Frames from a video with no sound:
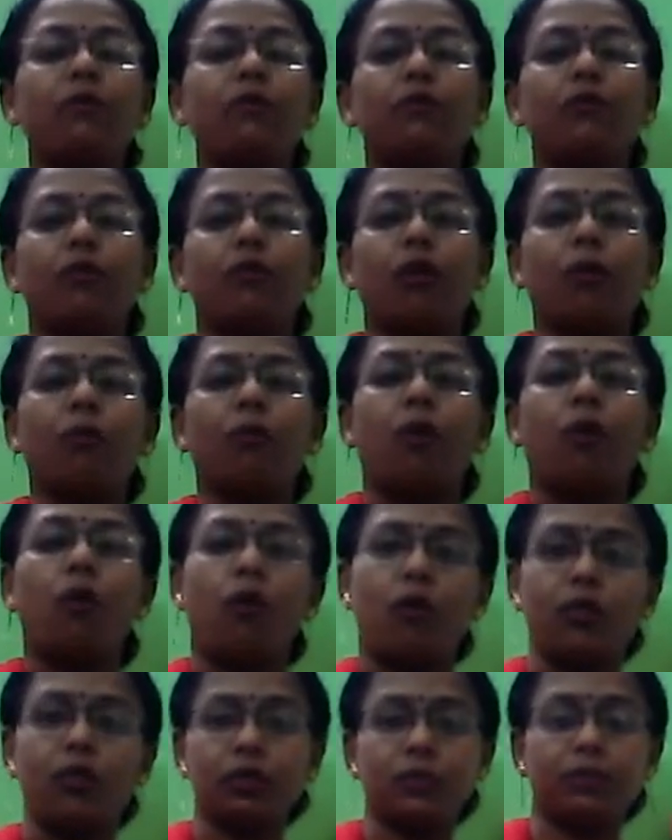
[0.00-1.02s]
from
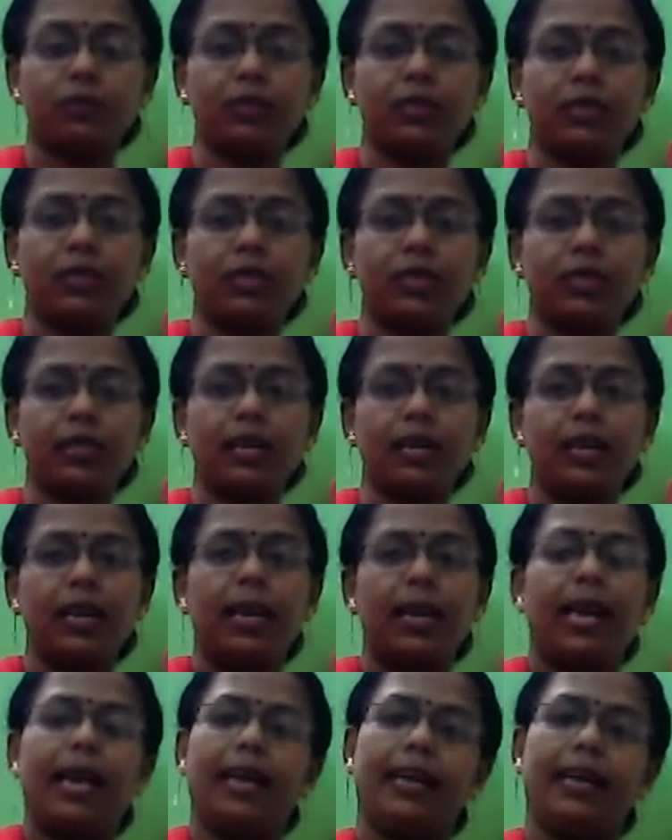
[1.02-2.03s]
hospital,
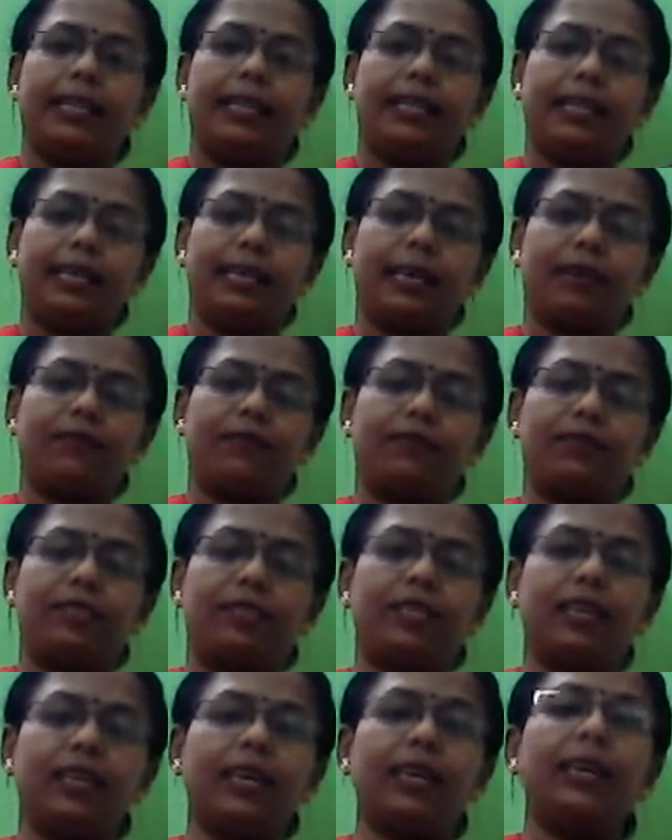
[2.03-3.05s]
and then
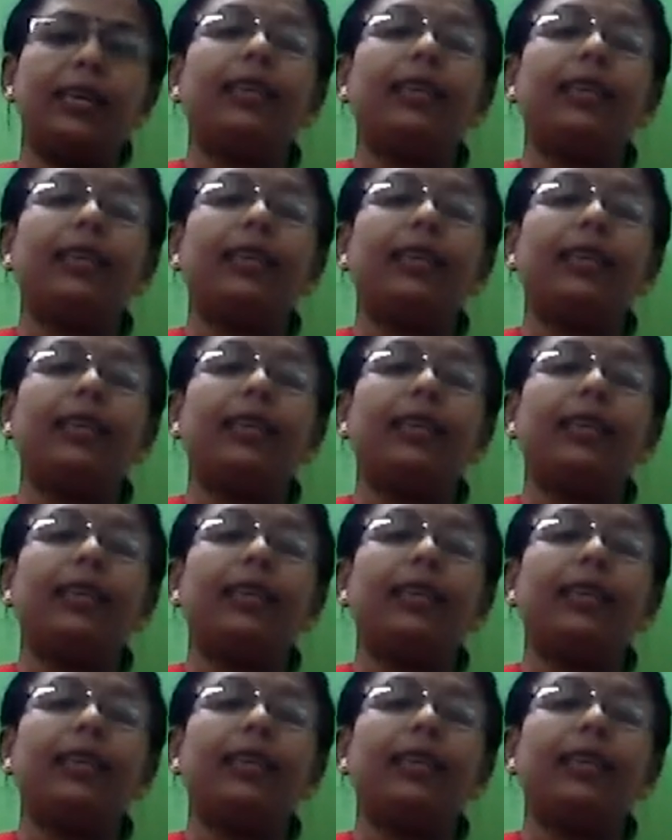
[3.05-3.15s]
after,